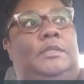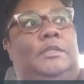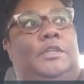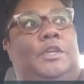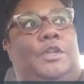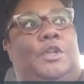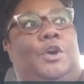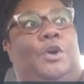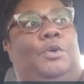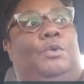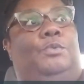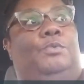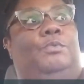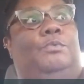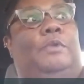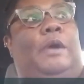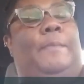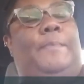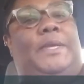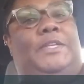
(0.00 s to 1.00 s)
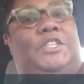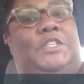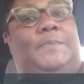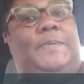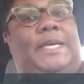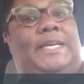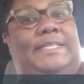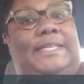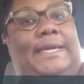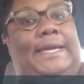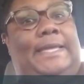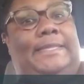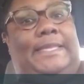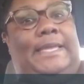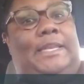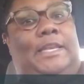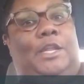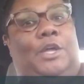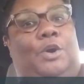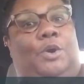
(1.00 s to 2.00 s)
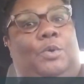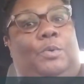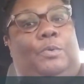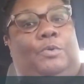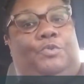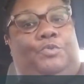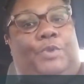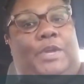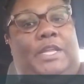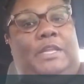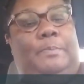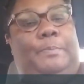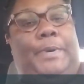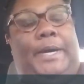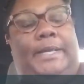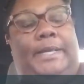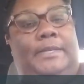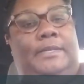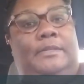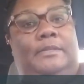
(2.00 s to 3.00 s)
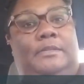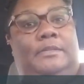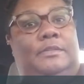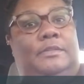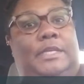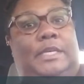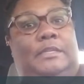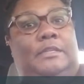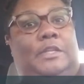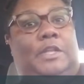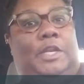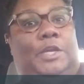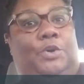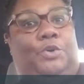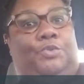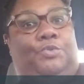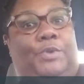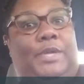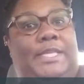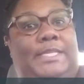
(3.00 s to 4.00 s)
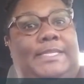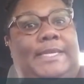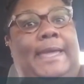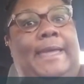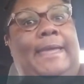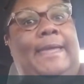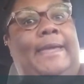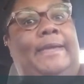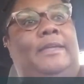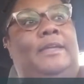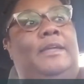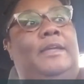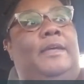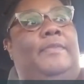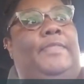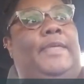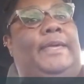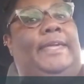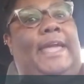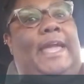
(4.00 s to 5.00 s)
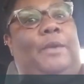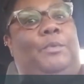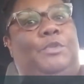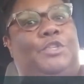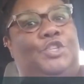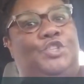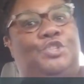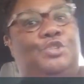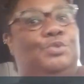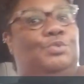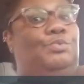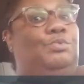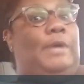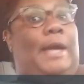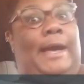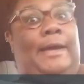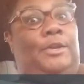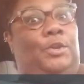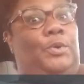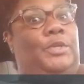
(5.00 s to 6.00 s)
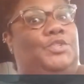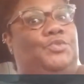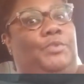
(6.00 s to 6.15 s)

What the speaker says: You know, I mean, just because they got that little green button, the little green tag that came with the shoe, how I know it's